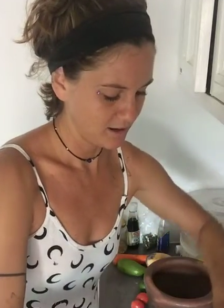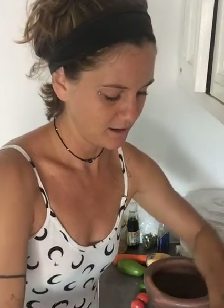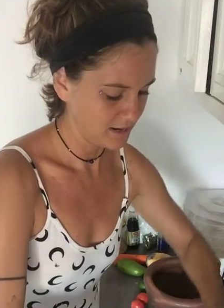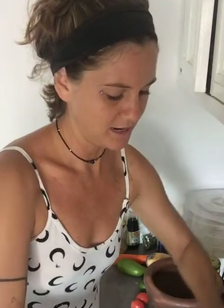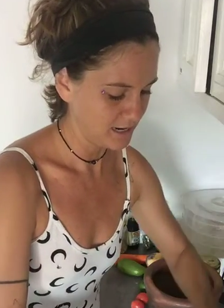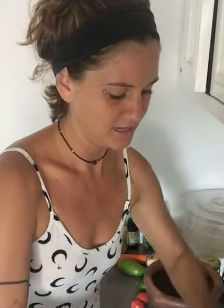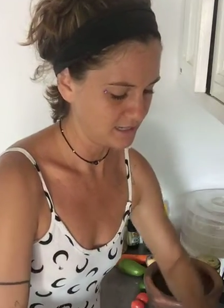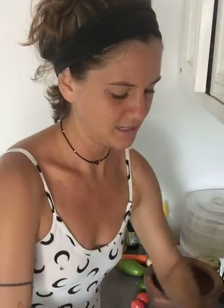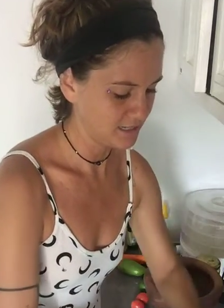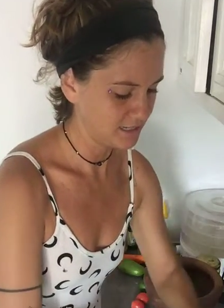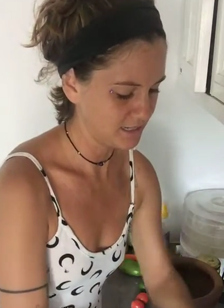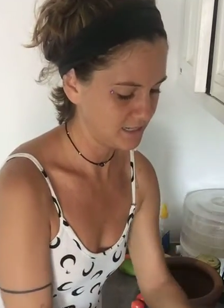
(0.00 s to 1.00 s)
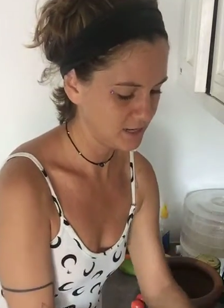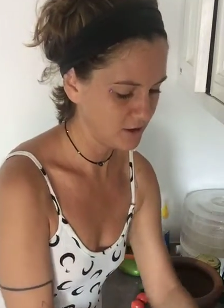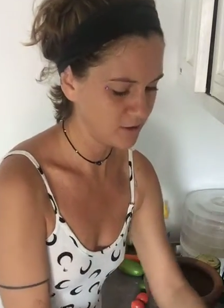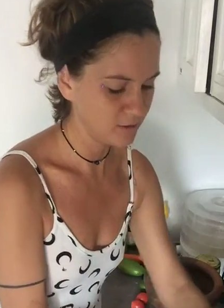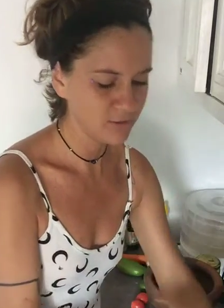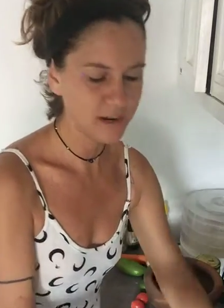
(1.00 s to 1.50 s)
Alright,
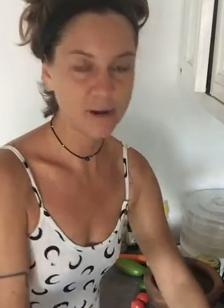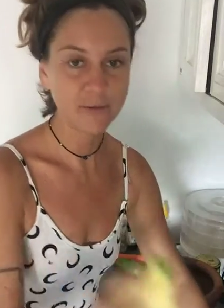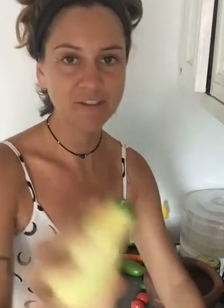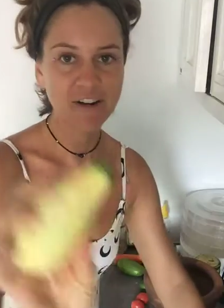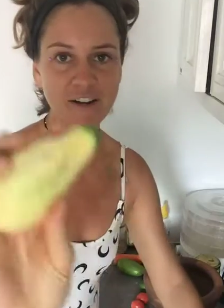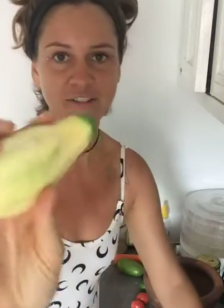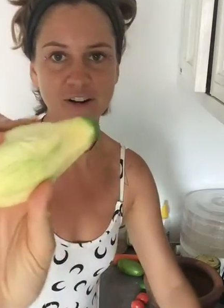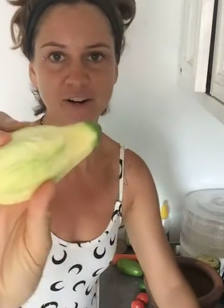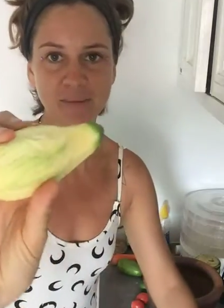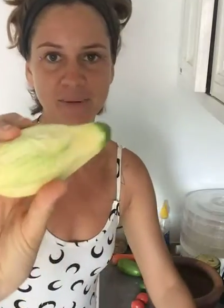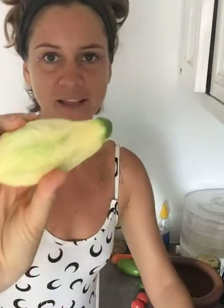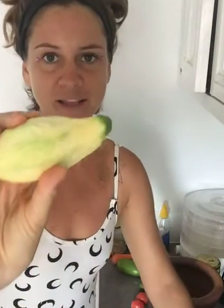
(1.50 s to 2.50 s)
so now we have our